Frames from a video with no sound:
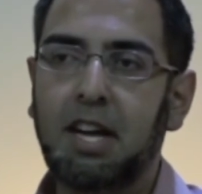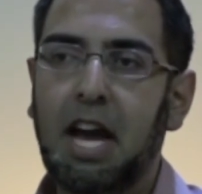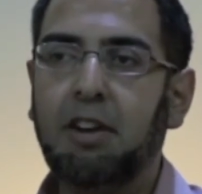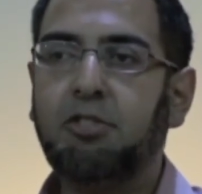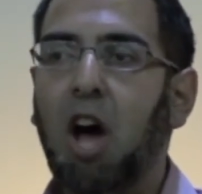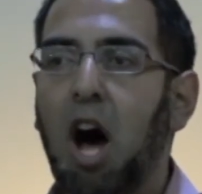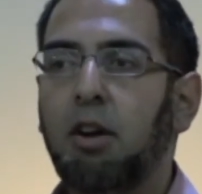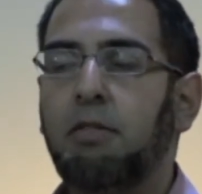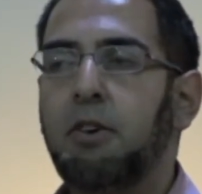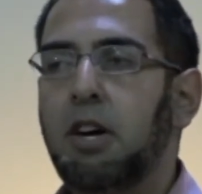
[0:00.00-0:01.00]
And so out
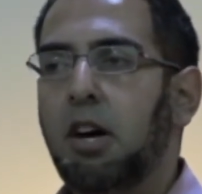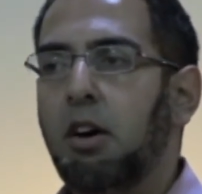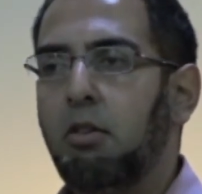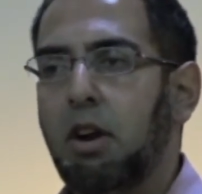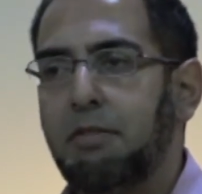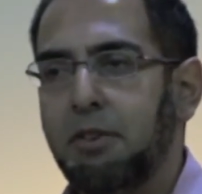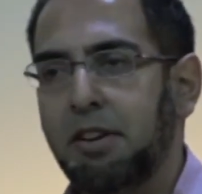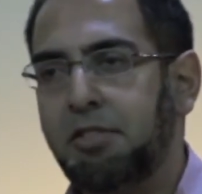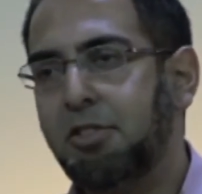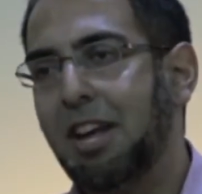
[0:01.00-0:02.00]
of
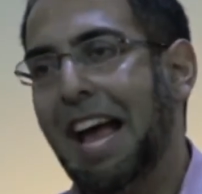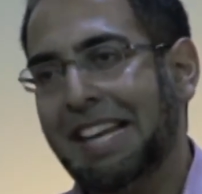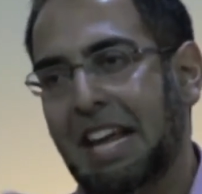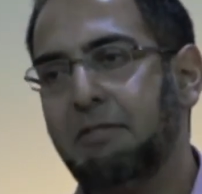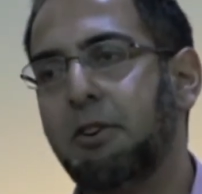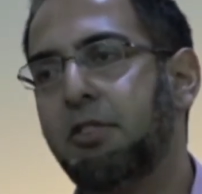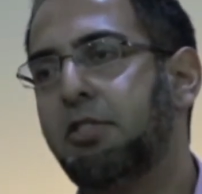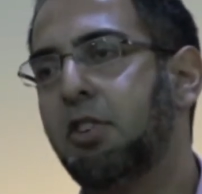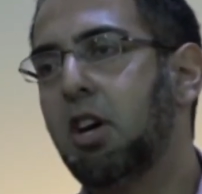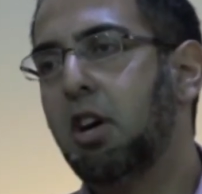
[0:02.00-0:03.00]
reverence and
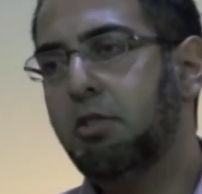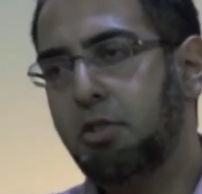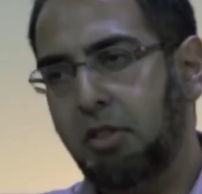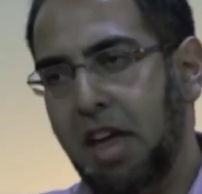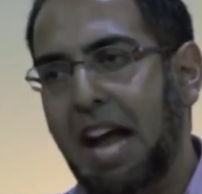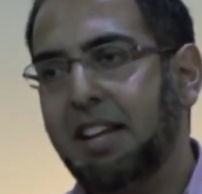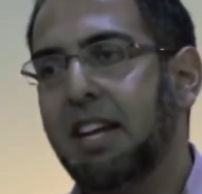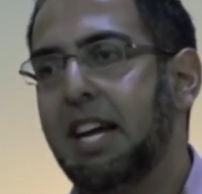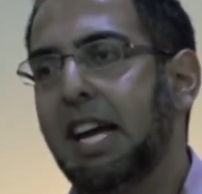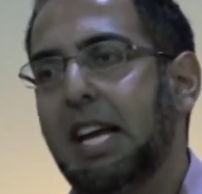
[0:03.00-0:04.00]
deference to
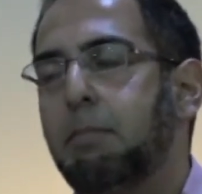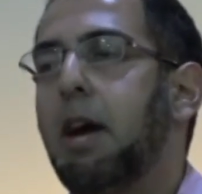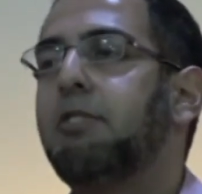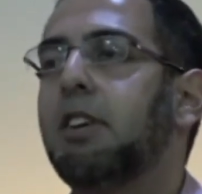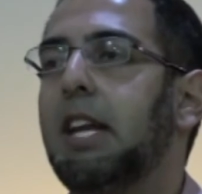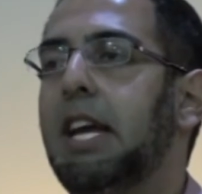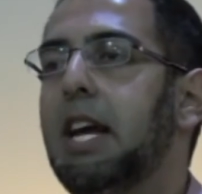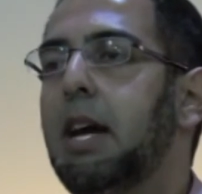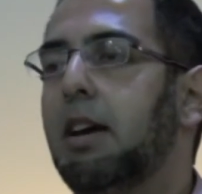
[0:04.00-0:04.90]
that, he basically